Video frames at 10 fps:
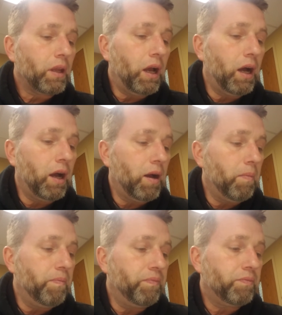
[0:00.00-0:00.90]

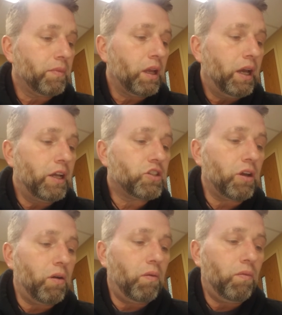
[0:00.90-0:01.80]
And
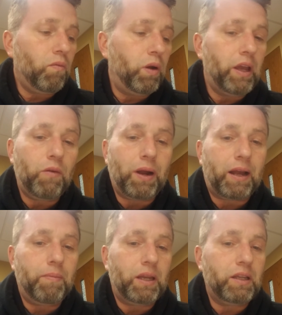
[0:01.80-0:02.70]
so we
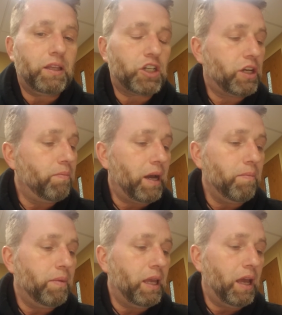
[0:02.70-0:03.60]
recommended that she
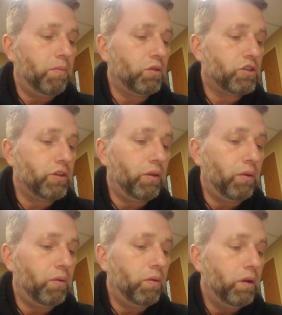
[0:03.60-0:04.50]
might be able
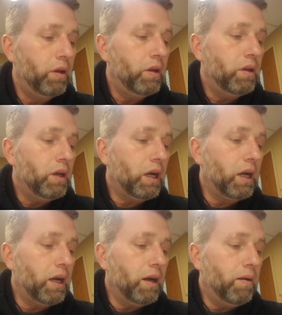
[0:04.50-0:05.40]
to,
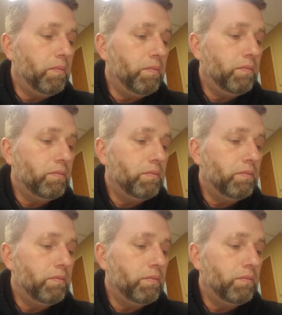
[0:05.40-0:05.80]
the